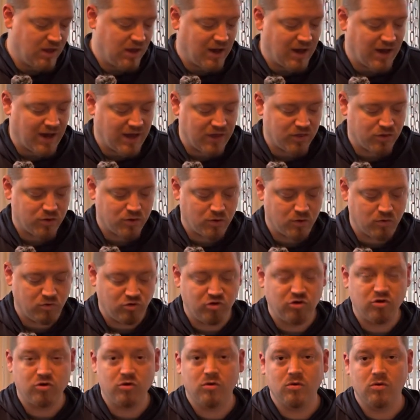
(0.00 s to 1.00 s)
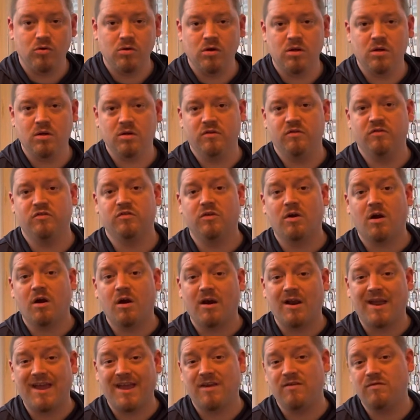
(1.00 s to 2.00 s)
I throw 2
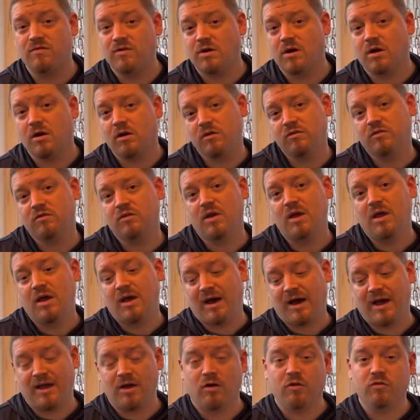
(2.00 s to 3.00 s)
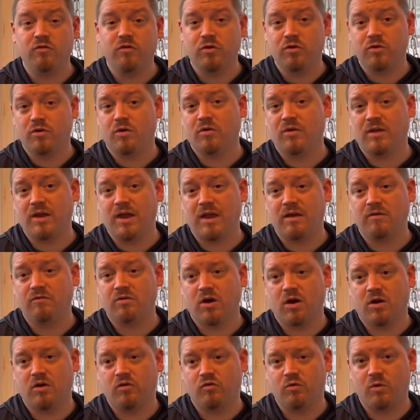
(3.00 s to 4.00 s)
Star AVRs. I also throw the
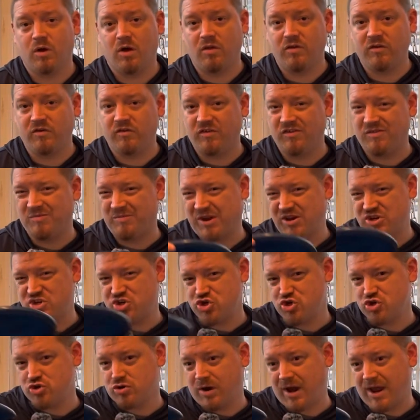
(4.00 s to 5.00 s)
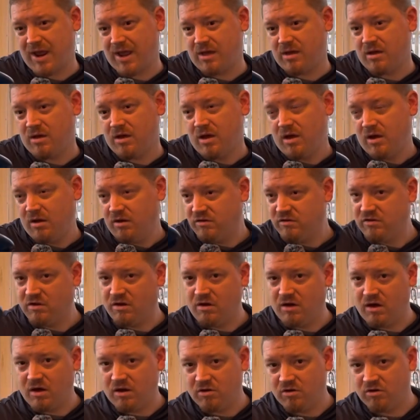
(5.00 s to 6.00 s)
AVR as well. This is my straight
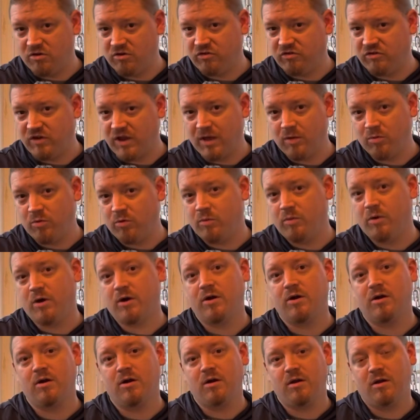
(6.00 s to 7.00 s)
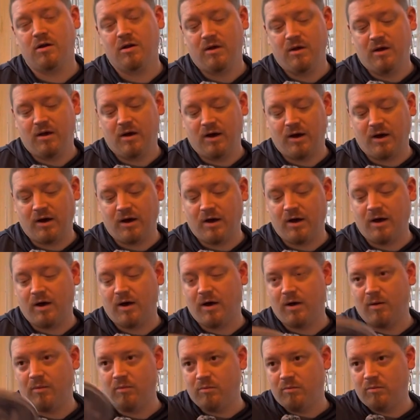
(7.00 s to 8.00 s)
to understable putter.
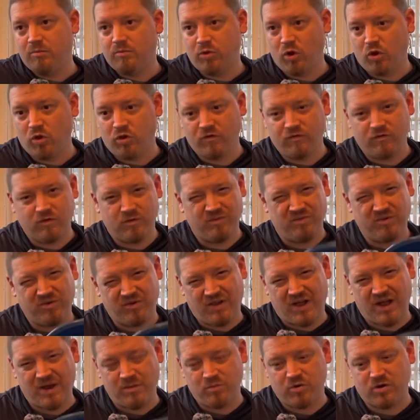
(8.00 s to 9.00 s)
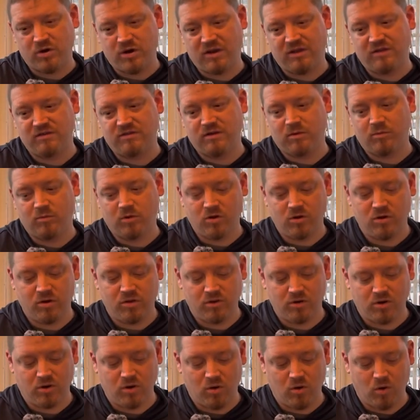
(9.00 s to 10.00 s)
Both of them fly pretty similar.
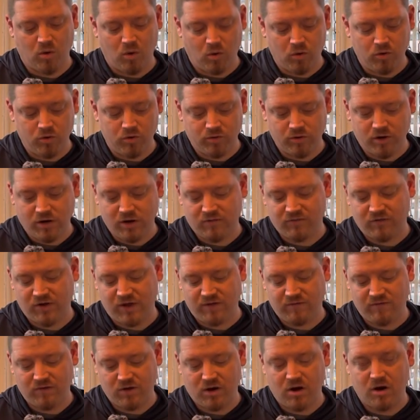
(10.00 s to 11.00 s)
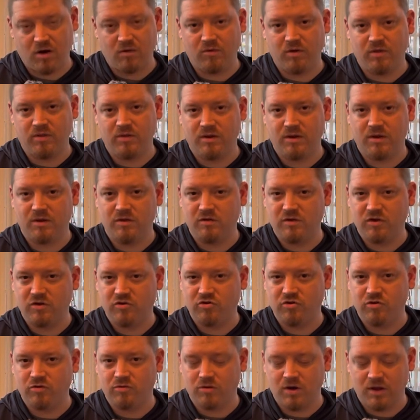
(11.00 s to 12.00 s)
They're an older run of AVR with the
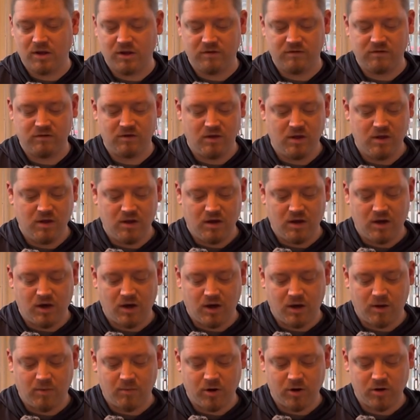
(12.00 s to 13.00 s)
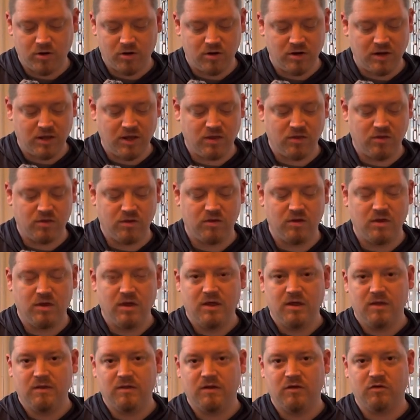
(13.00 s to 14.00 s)
2 rings underneath.
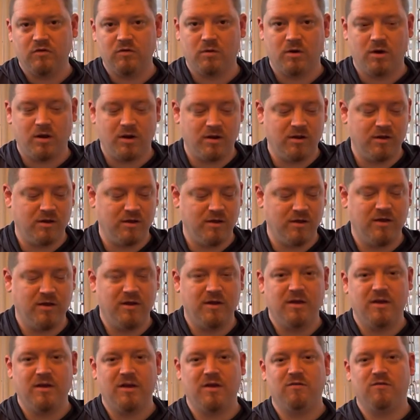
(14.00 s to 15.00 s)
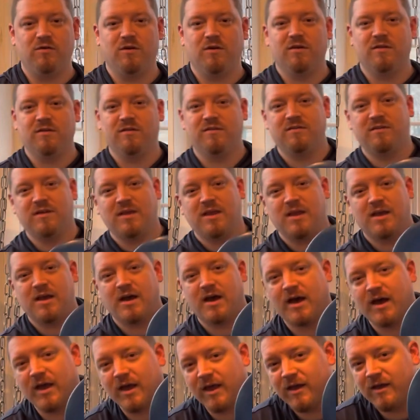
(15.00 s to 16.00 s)
This one, if you can see,
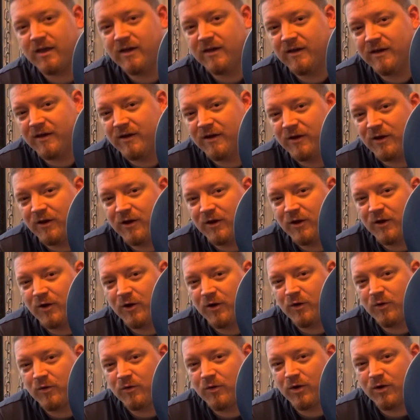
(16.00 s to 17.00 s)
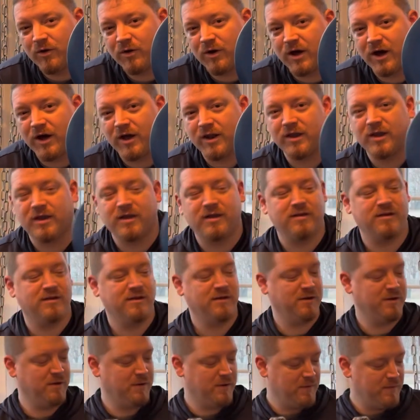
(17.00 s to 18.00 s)
I wrote on it
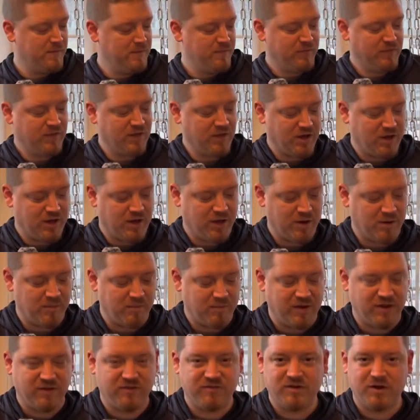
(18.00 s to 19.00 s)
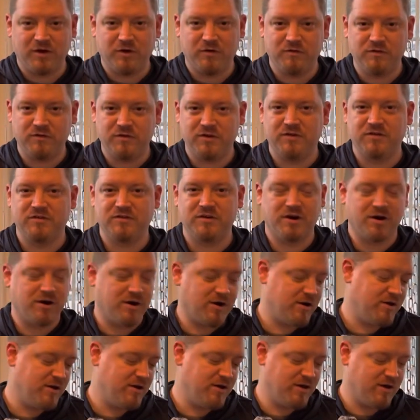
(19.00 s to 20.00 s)
myself the
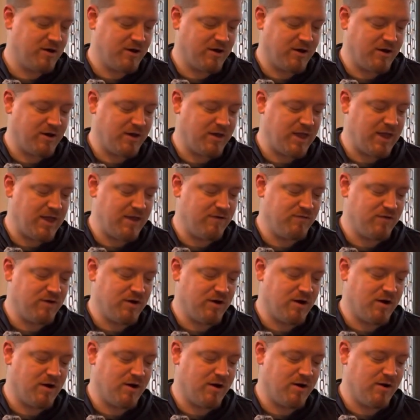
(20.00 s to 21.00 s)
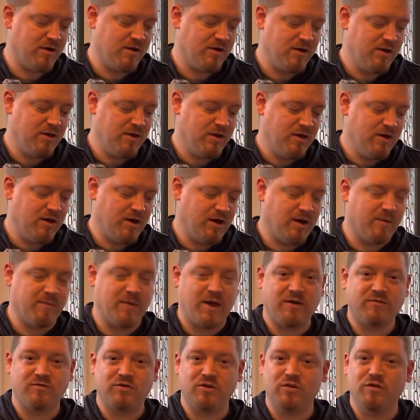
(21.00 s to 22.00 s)
Star AVR
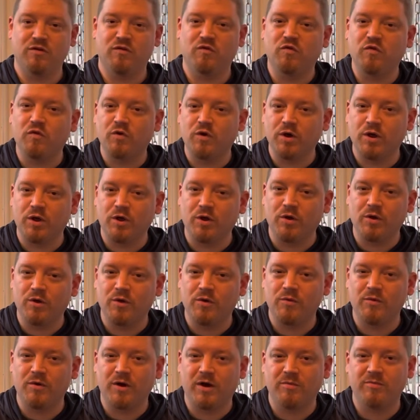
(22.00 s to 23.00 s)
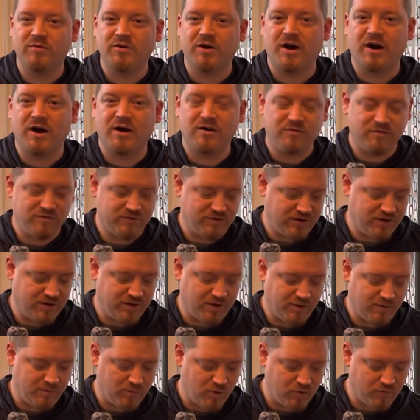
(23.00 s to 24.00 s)
after the foil rubbed off
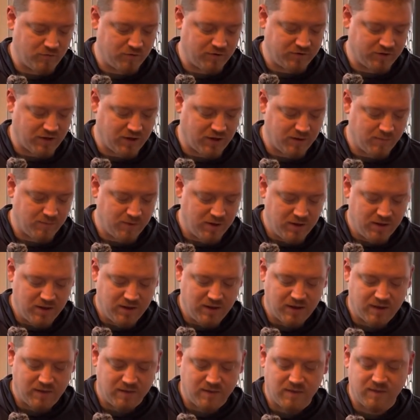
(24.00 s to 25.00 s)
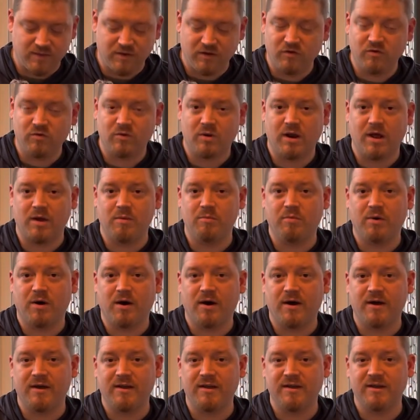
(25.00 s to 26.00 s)
over time. And then this one I
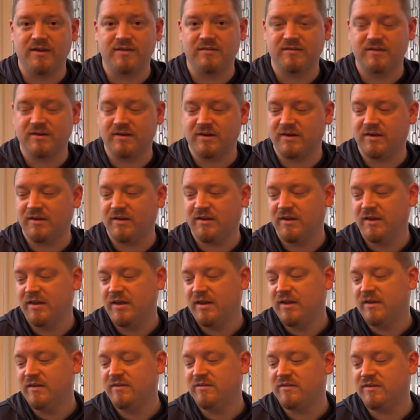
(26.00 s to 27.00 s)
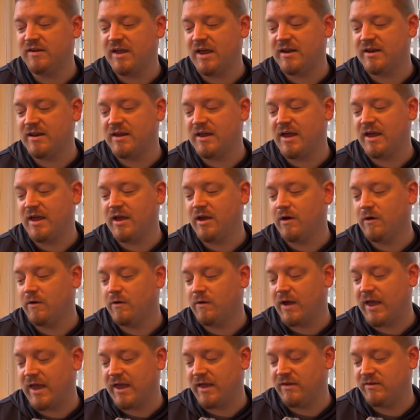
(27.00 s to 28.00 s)
bought is a San Diego
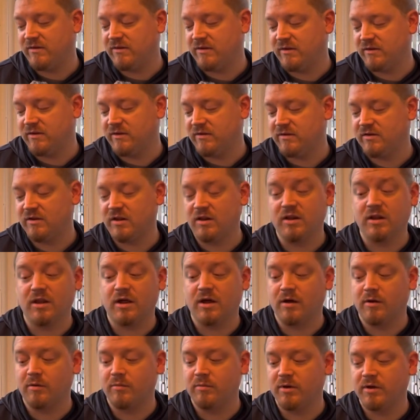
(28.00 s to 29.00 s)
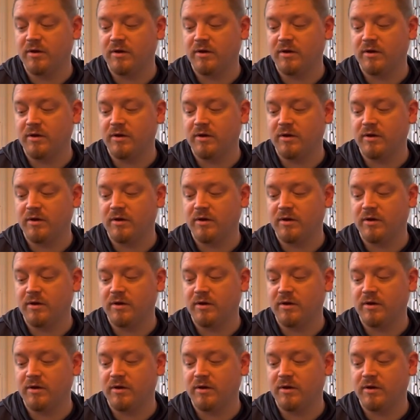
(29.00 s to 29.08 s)
Aces Club.